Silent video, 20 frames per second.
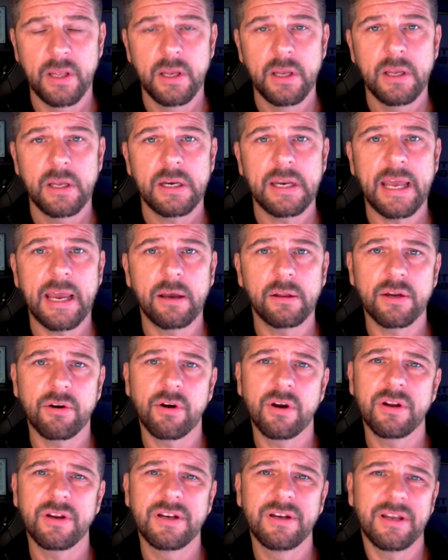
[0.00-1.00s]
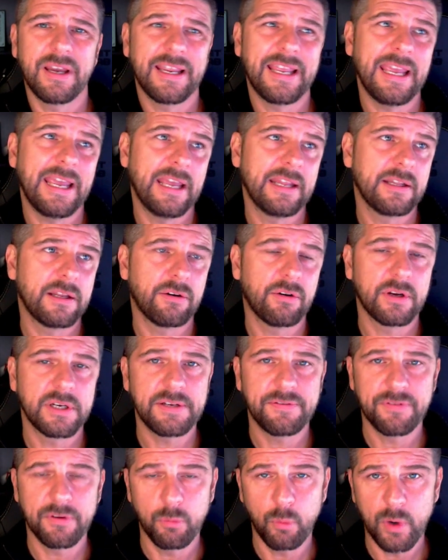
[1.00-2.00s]
Now, there are
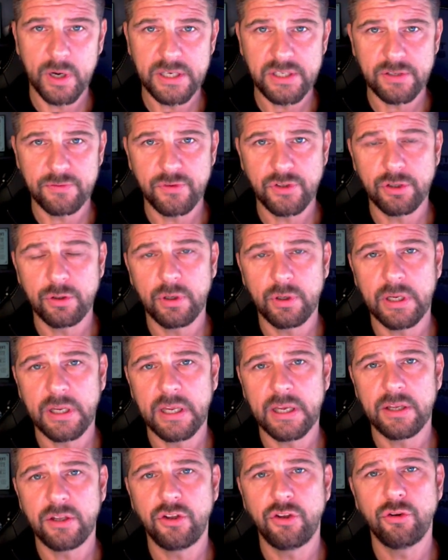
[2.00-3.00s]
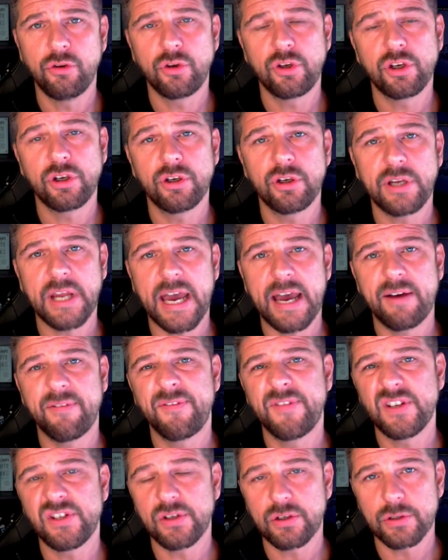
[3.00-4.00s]
different ways of doing it. You could have
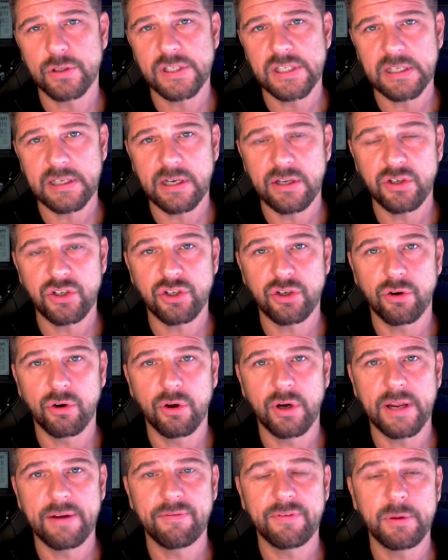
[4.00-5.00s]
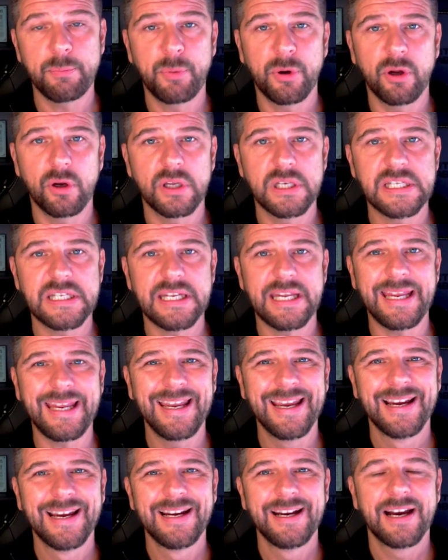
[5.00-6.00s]
physical signature on every
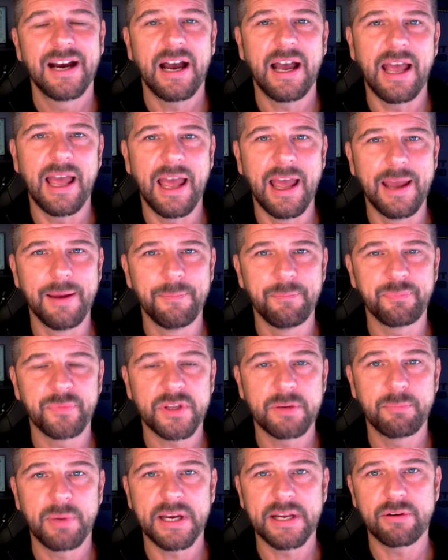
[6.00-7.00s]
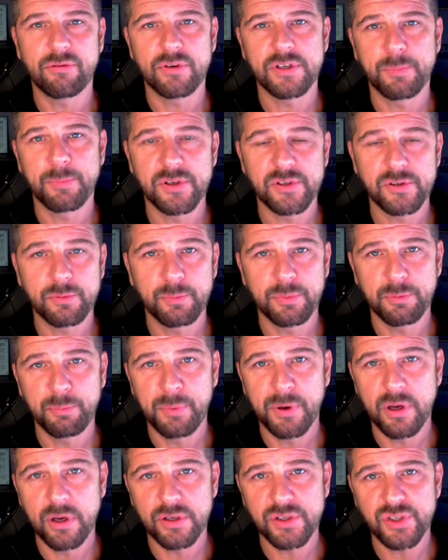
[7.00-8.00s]
policy by the responsible
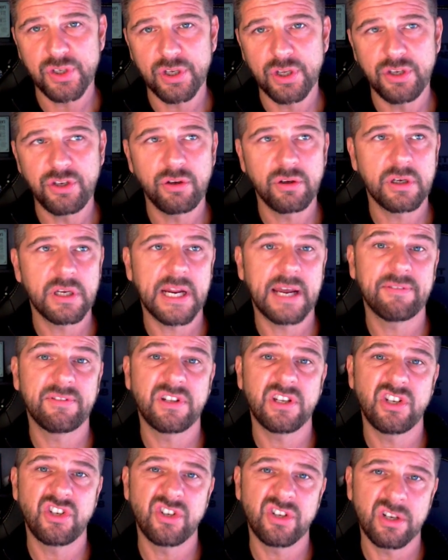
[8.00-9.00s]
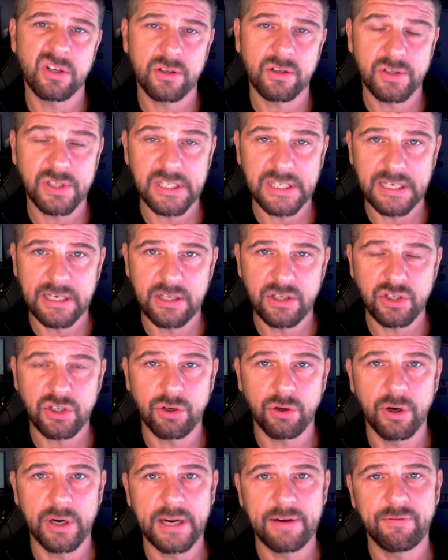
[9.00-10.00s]
person. You could have digital
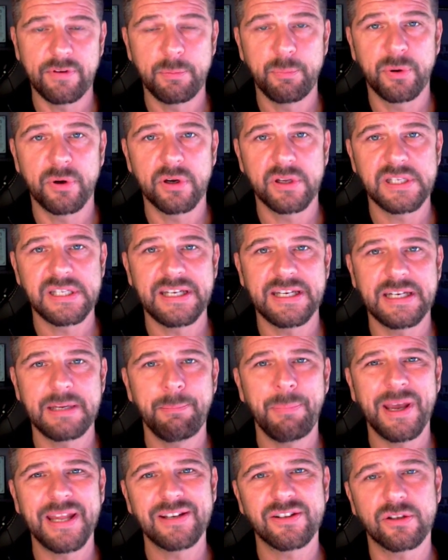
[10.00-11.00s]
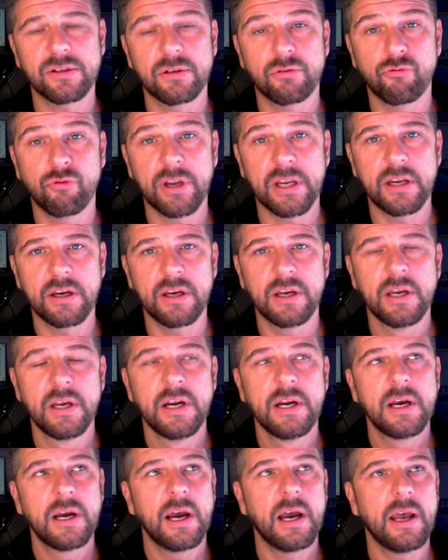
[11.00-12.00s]
signature on every policy. It depends on the rigor
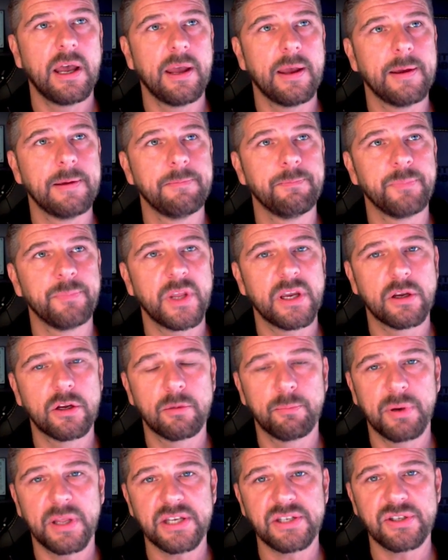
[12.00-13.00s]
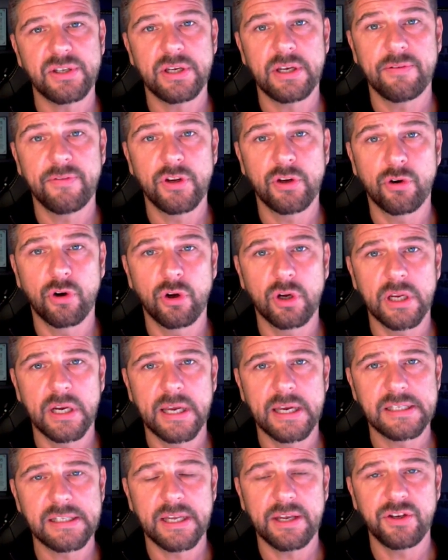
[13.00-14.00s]
and complexity of your
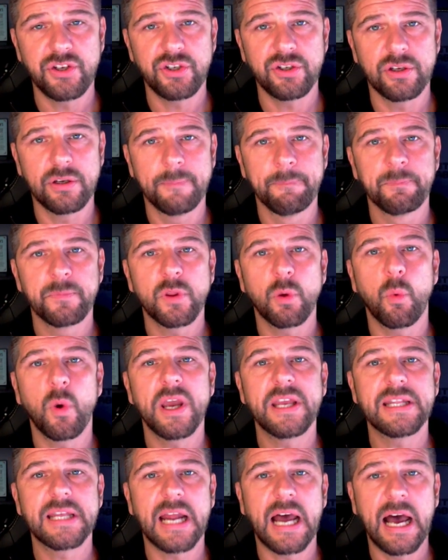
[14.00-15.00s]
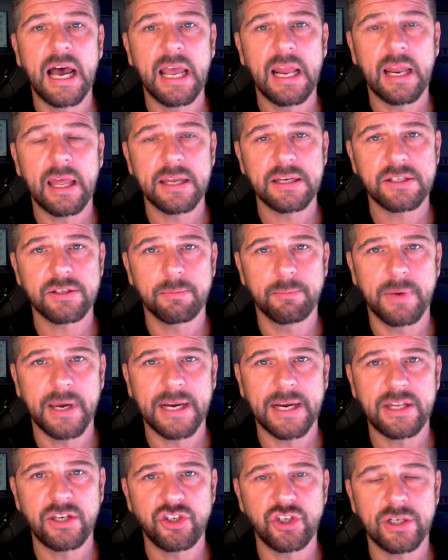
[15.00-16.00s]
organization. The way that I like to
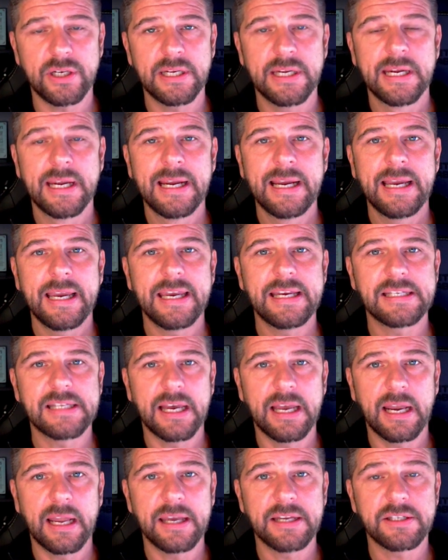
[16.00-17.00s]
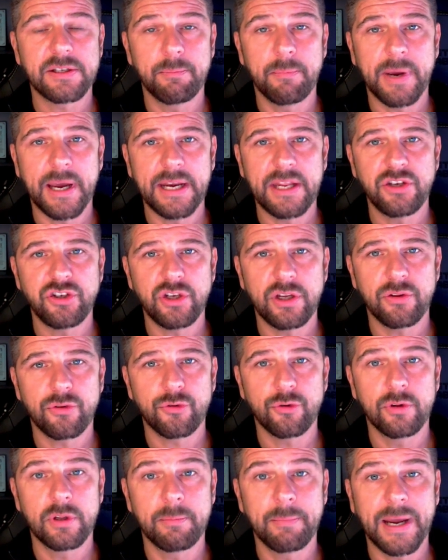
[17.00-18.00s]
manage it is I like to manage it
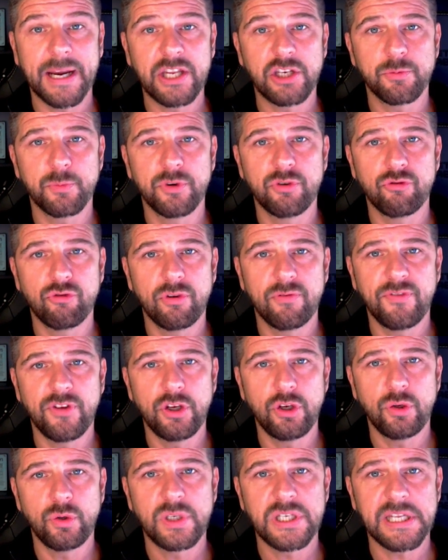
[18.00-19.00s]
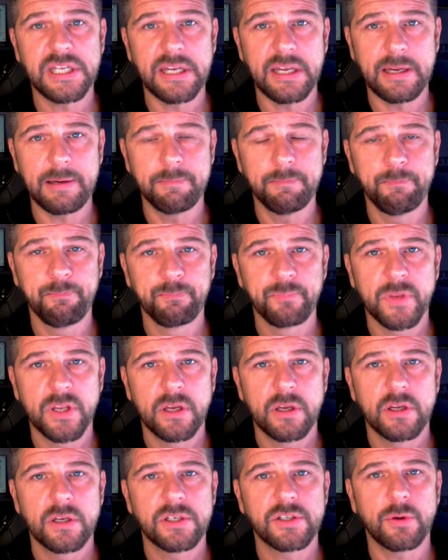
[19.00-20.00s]
through the management review team.
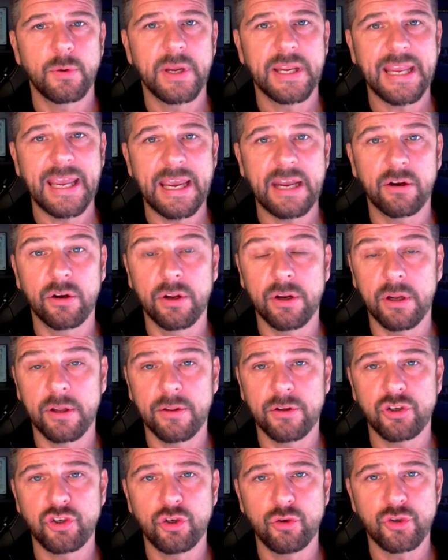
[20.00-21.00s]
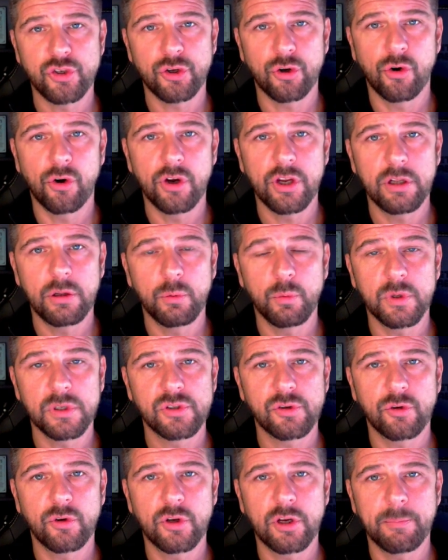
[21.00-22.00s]
So again, on another tutorial, we'll
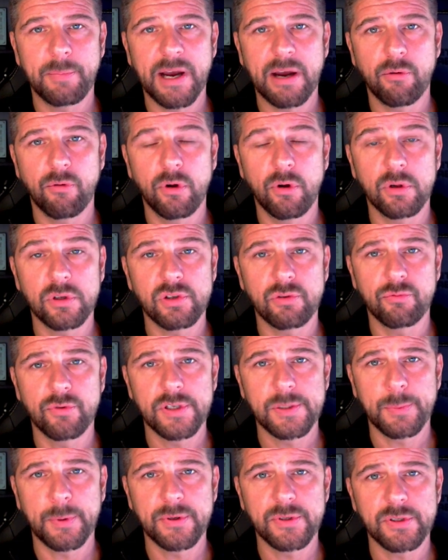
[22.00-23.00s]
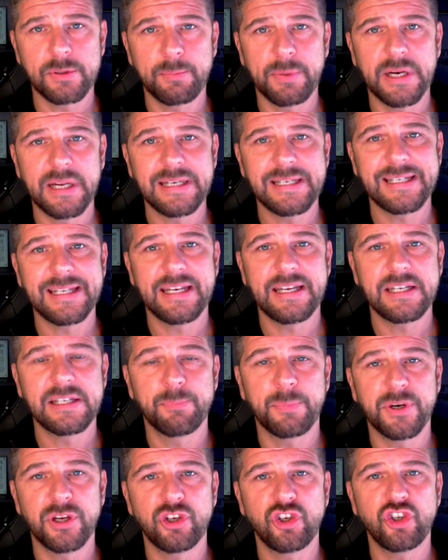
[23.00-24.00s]
talk about roles and responsibilities,
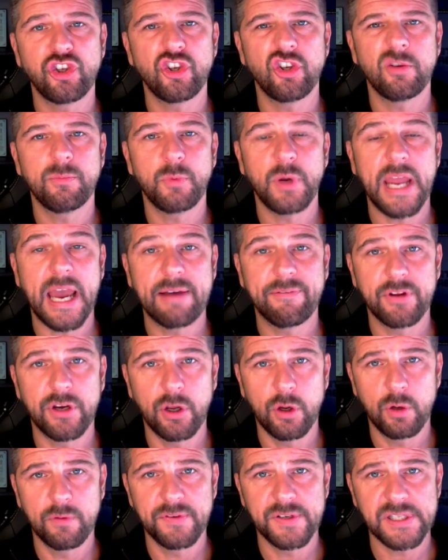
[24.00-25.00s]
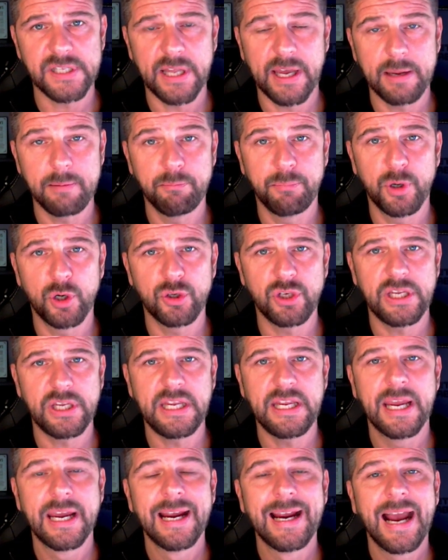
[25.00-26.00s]
but assume we have an oversight
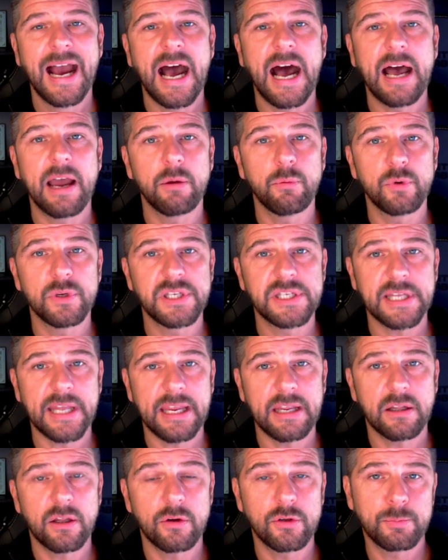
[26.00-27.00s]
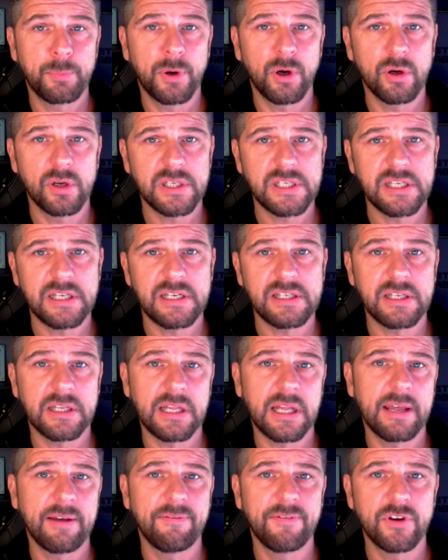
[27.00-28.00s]
body. I would take those policies
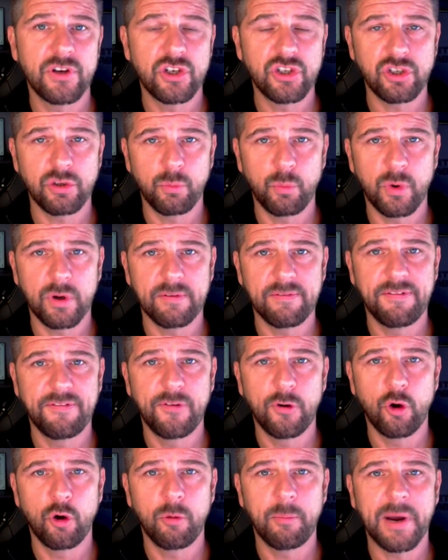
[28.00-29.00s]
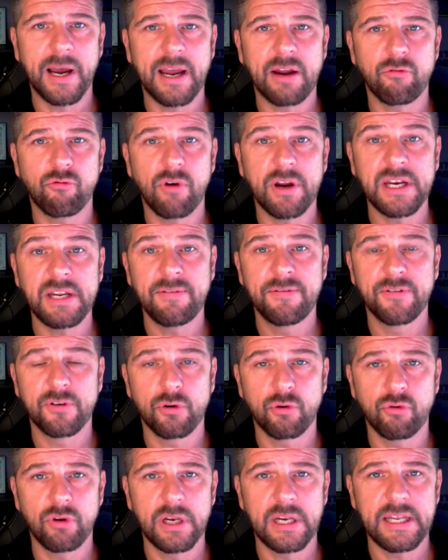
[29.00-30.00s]
in their version 1 format ready
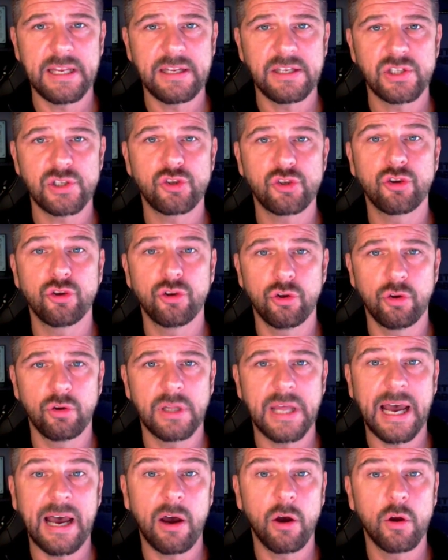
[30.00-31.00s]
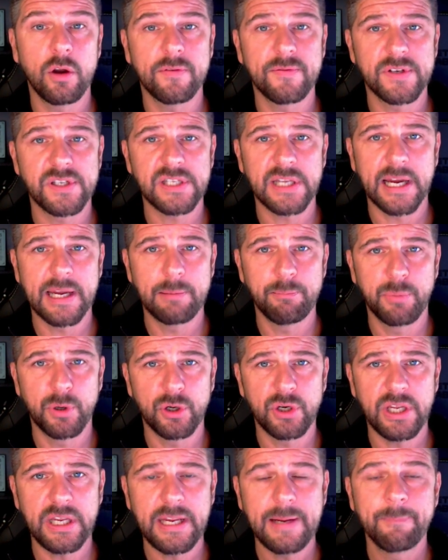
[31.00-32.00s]
for release to that oversight
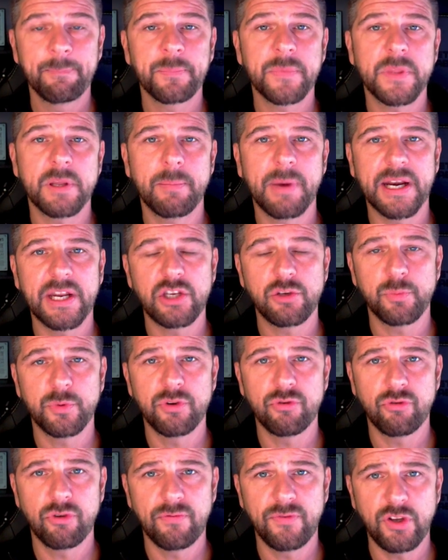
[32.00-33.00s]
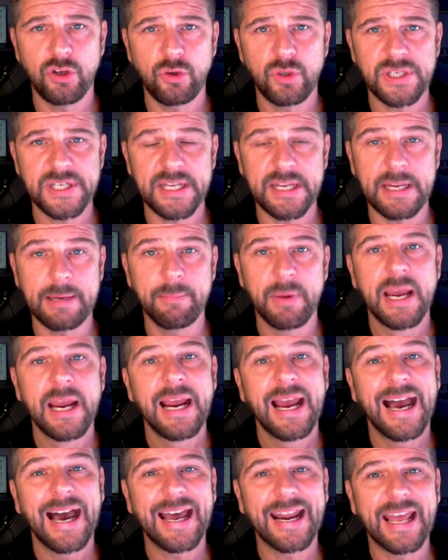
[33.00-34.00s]
body, the management review team,
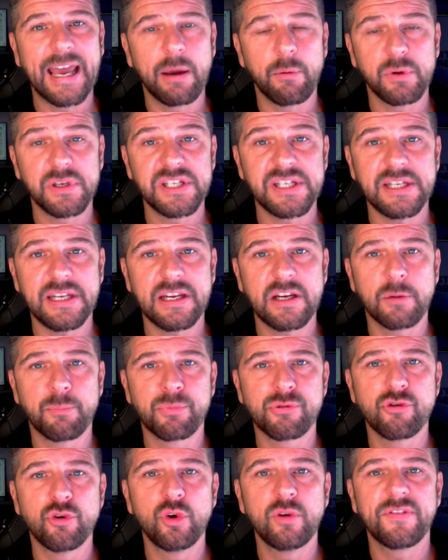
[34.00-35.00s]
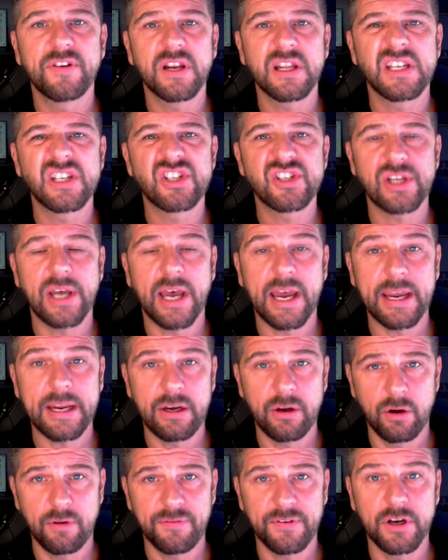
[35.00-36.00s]
and I would seek approval and
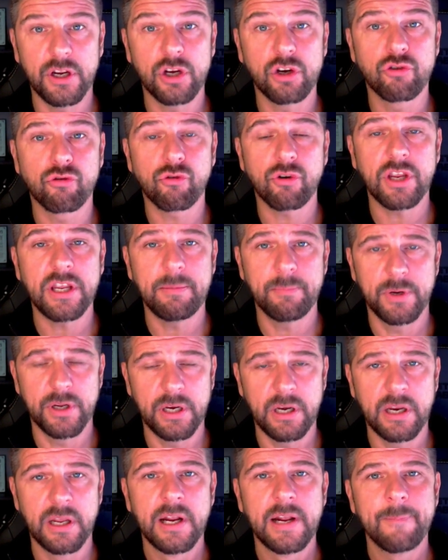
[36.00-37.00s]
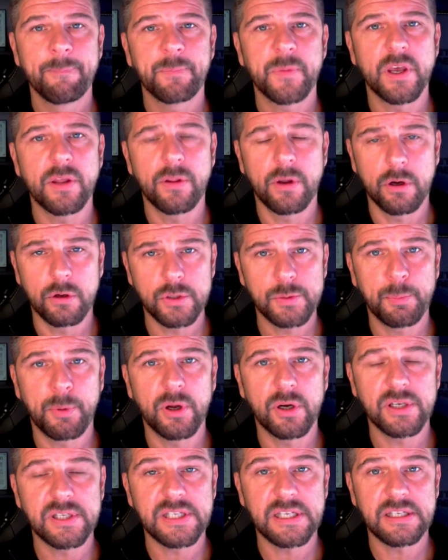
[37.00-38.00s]
sign off an agreement that those
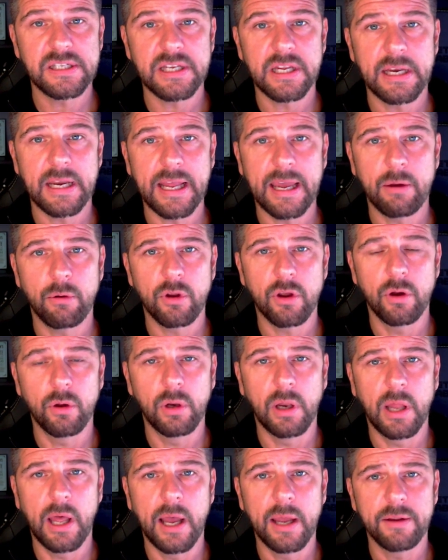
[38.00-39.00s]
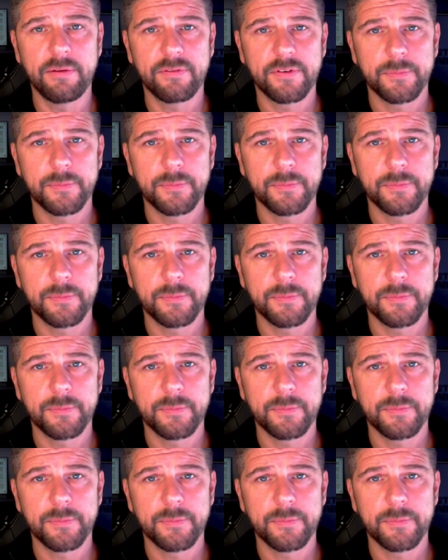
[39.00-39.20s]
policies can now go live.